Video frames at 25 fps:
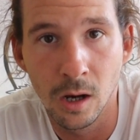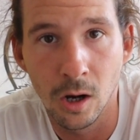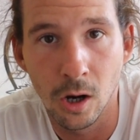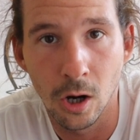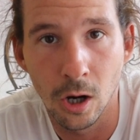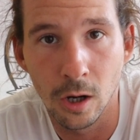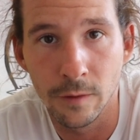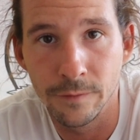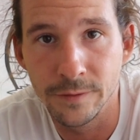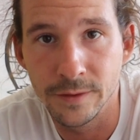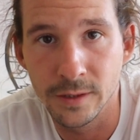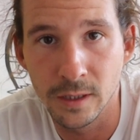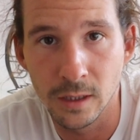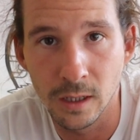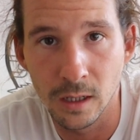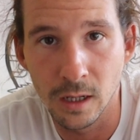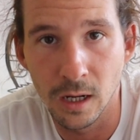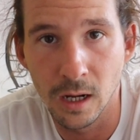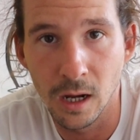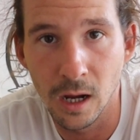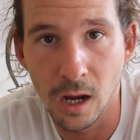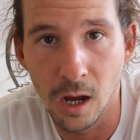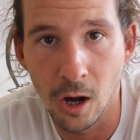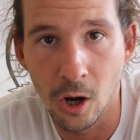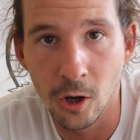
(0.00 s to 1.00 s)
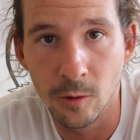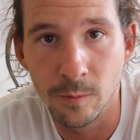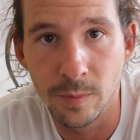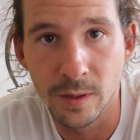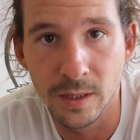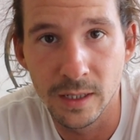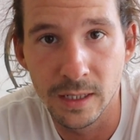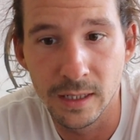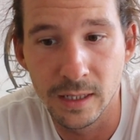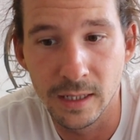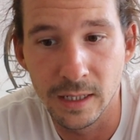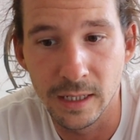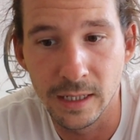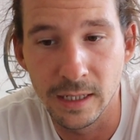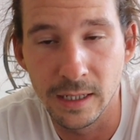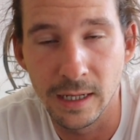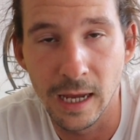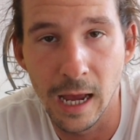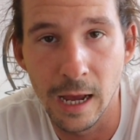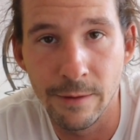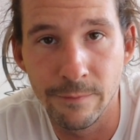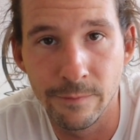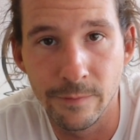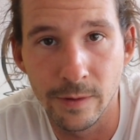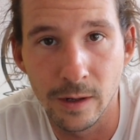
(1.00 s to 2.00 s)
After opening the
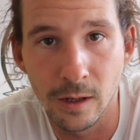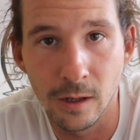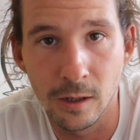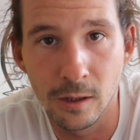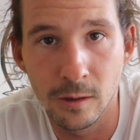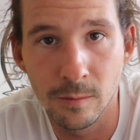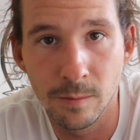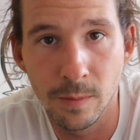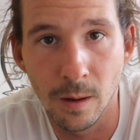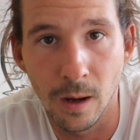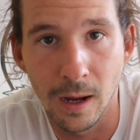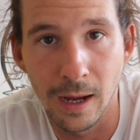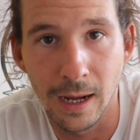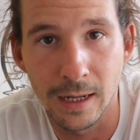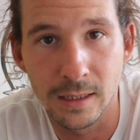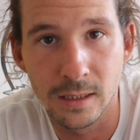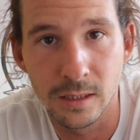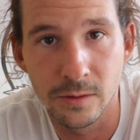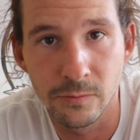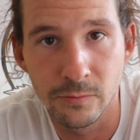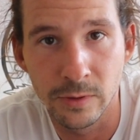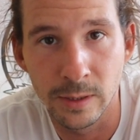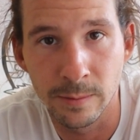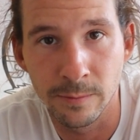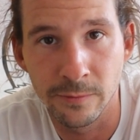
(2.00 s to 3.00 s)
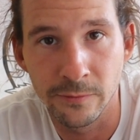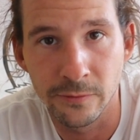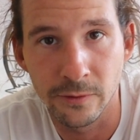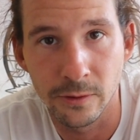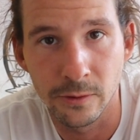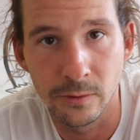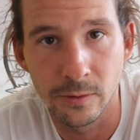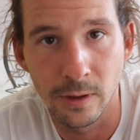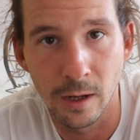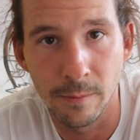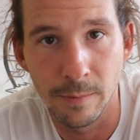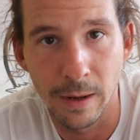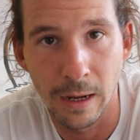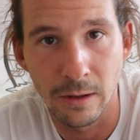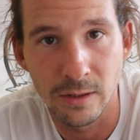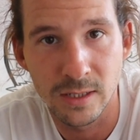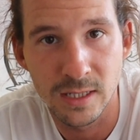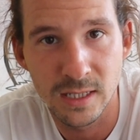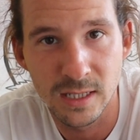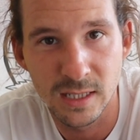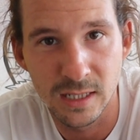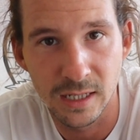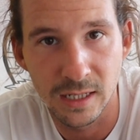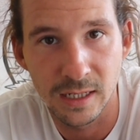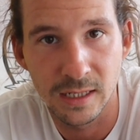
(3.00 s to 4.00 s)
envelope, I had to rip through about
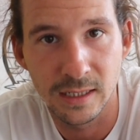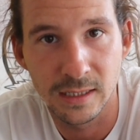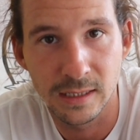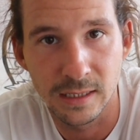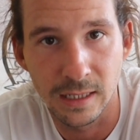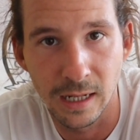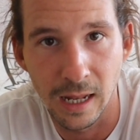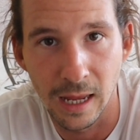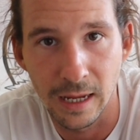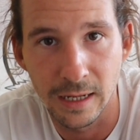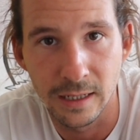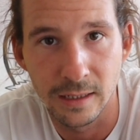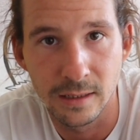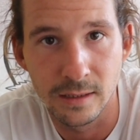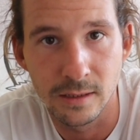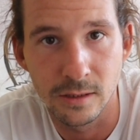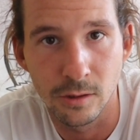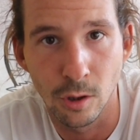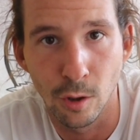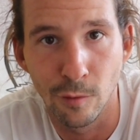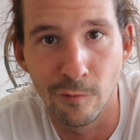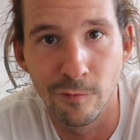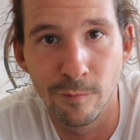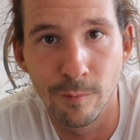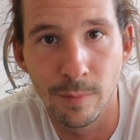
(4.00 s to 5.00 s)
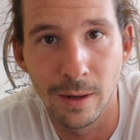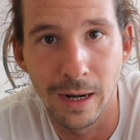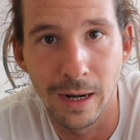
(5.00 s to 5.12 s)
6 layers of